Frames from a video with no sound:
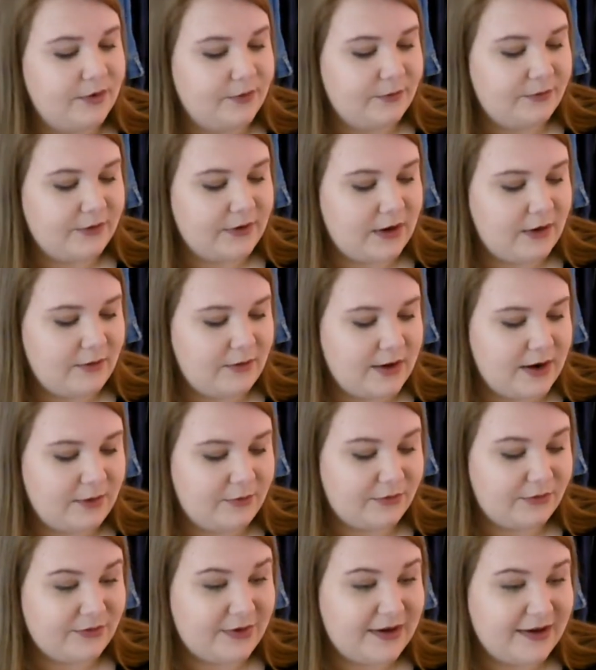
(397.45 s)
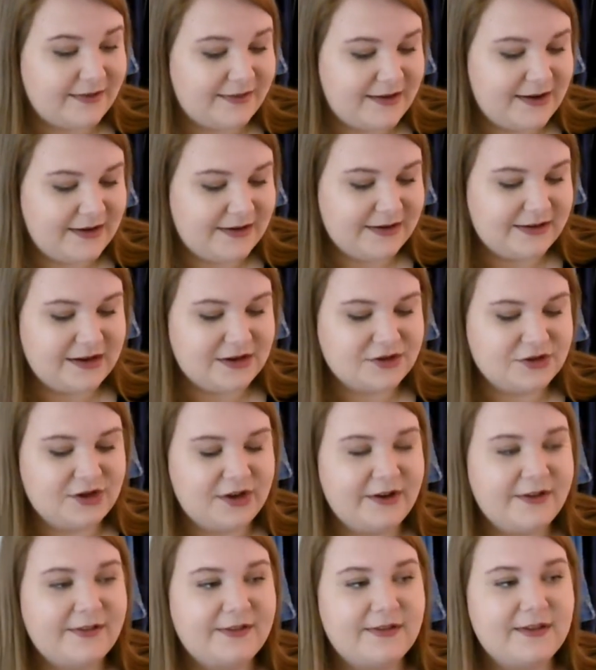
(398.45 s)
So I was really excited actually,
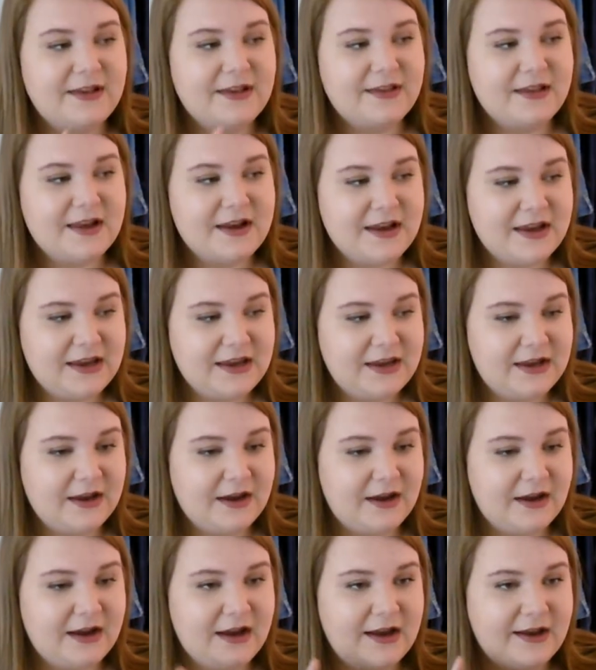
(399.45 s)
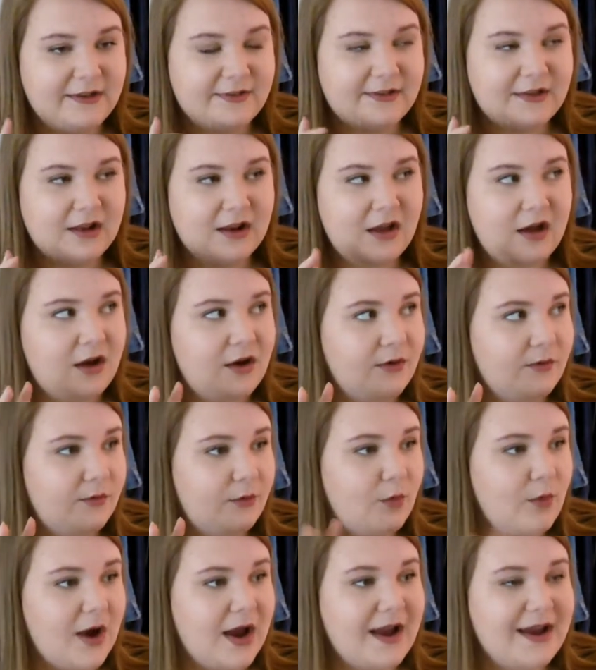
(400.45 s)
because in here it's a lot of
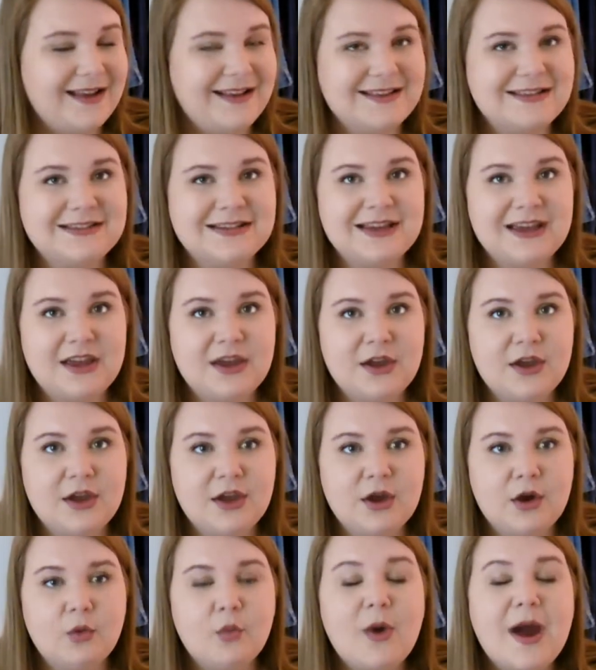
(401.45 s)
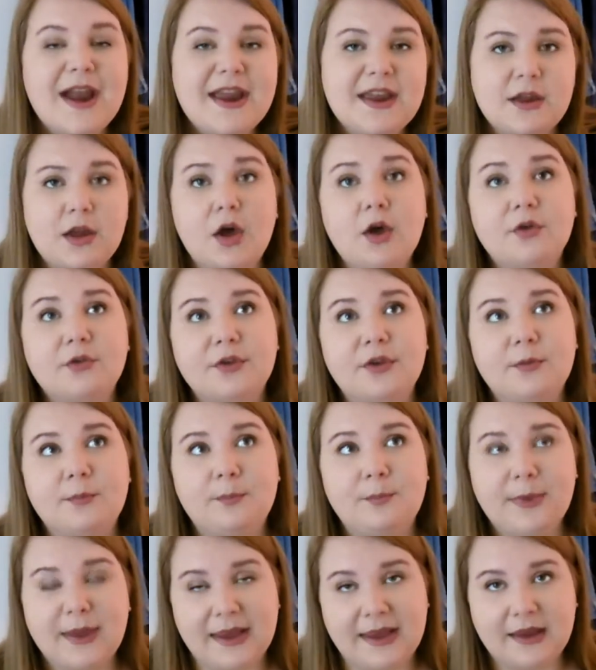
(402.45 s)
white, gold
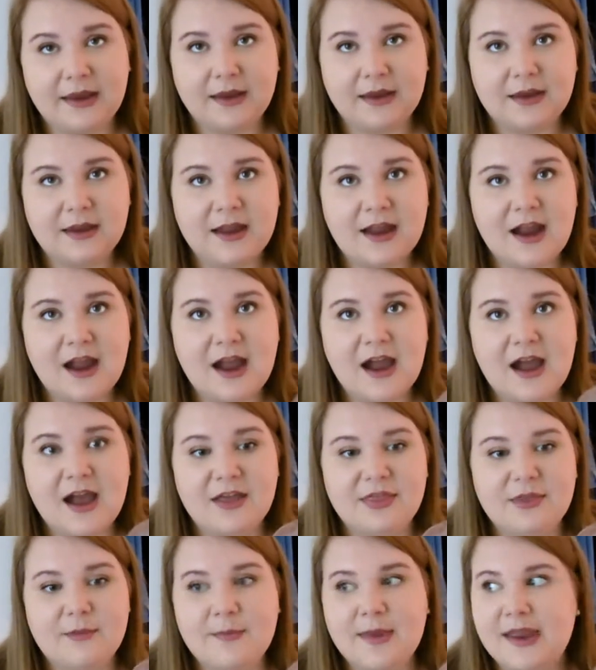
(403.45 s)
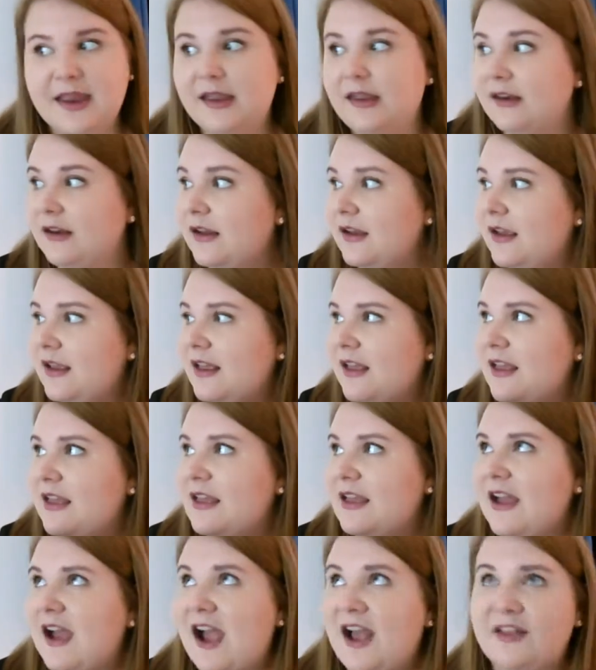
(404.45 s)
and pink are the main
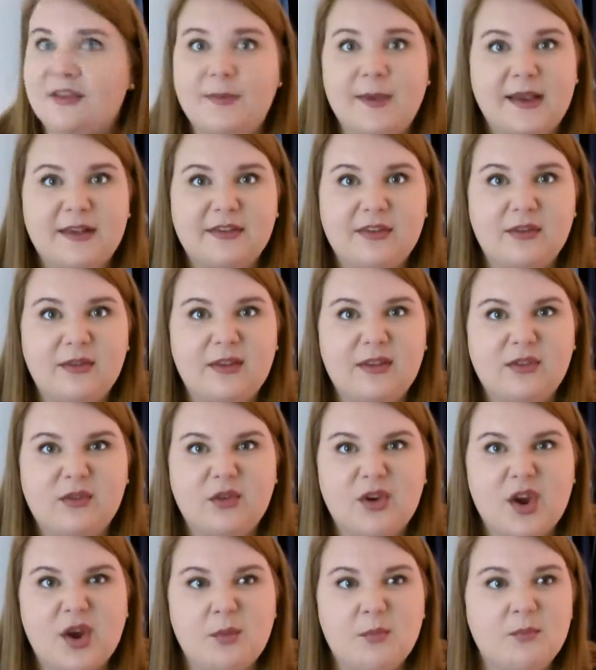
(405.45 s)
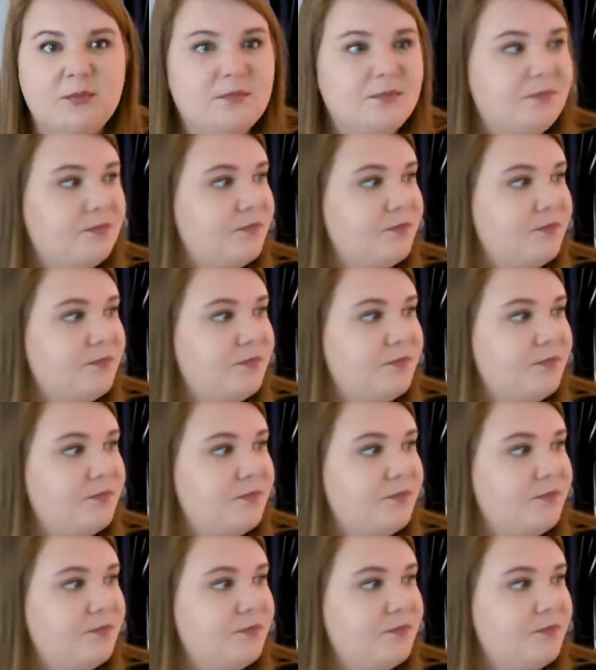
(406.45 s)
aspects of this room,